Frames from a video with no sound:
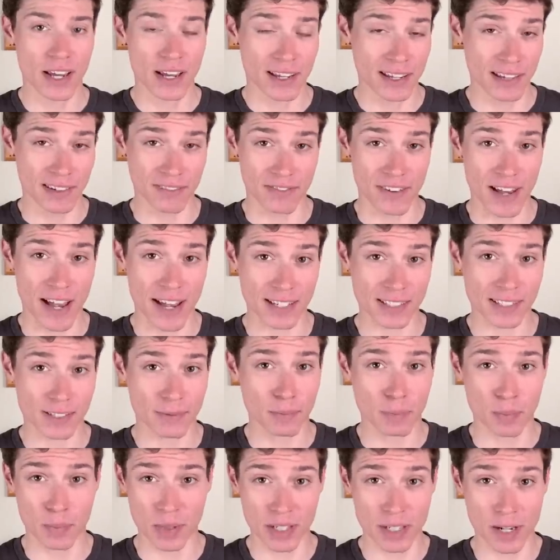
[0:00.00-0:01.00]
In fact,
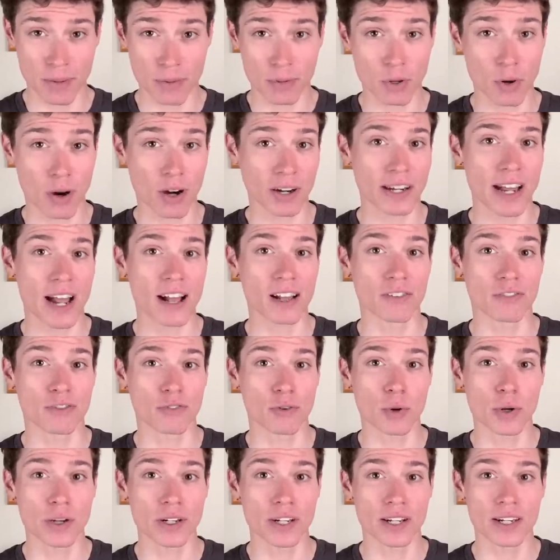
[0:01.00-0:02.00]
B W R
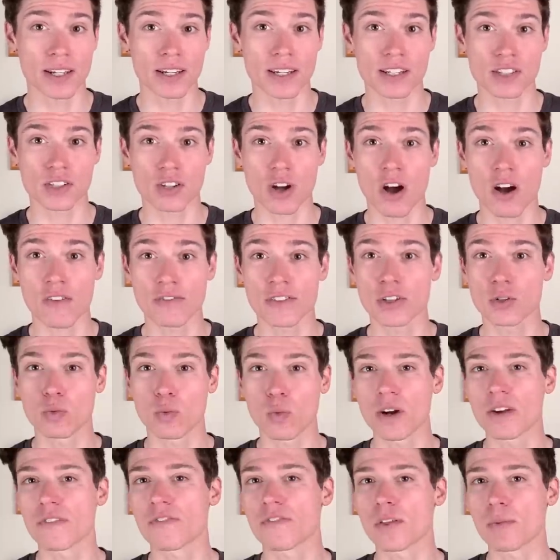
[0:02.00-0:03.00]
California is often
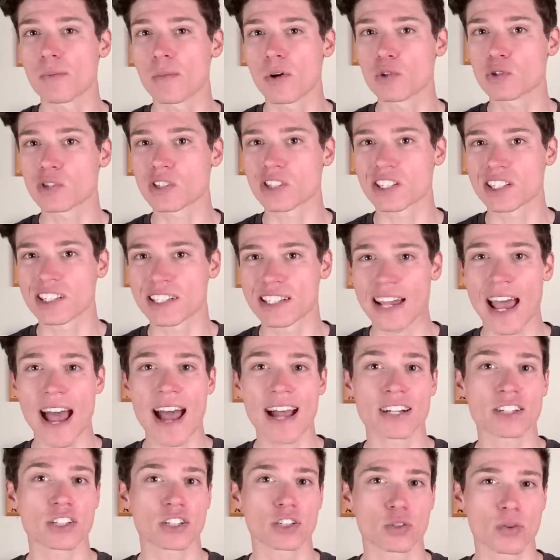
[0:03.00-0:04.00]
one of the most
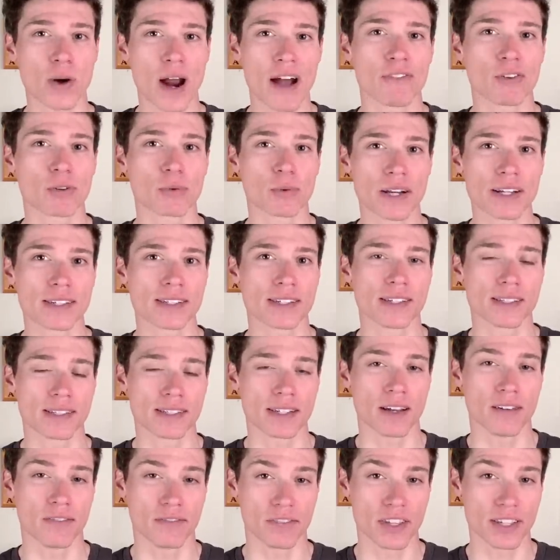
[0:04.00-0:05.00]
stacked gravel races
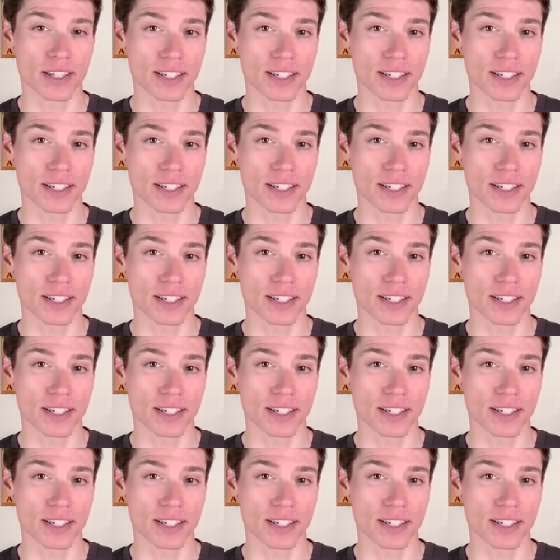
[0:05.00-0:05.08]
of the